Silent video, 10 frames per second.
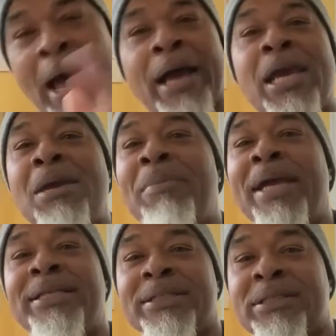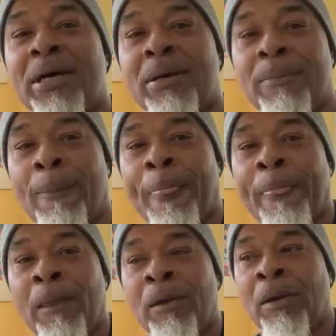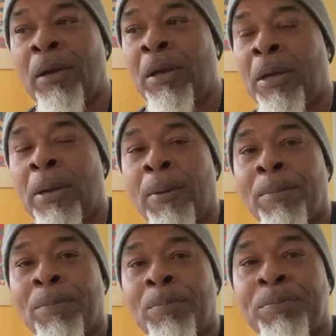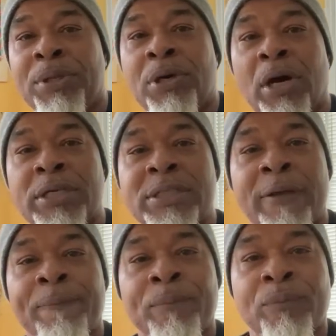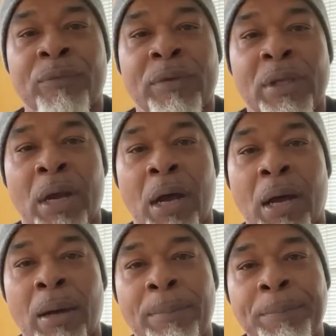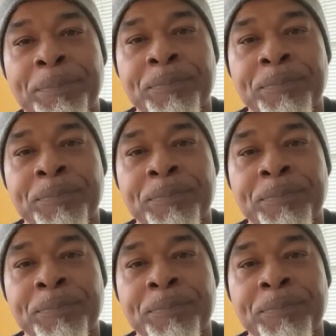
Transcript: I can't make this up. Because um,